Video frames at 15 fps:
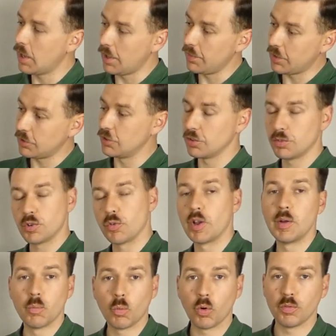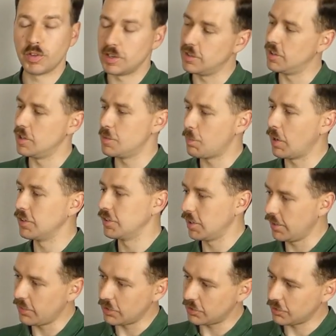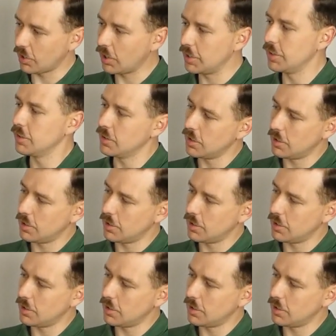This is of Korean War vintage, basically the design,